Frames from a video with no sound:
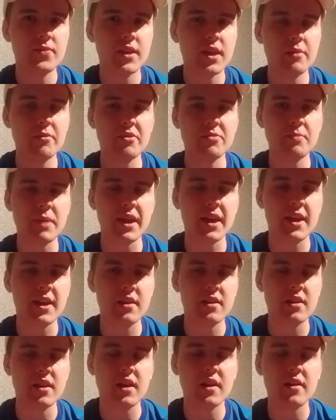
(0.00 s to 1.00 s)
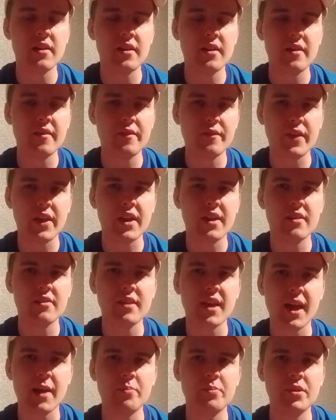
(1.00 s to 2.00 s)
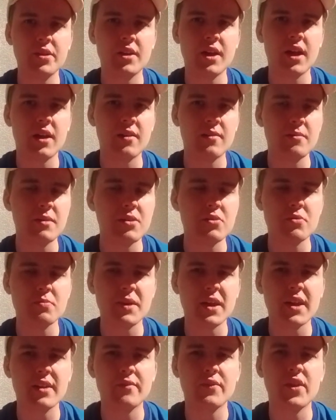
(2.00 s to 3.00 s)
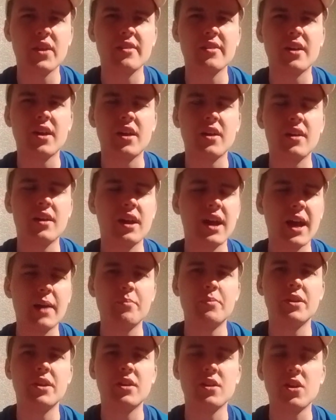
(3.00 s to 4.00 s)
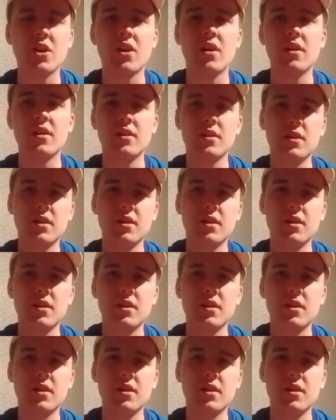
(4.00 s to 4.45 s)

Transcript: He was making things happen. He was making things happen a lot.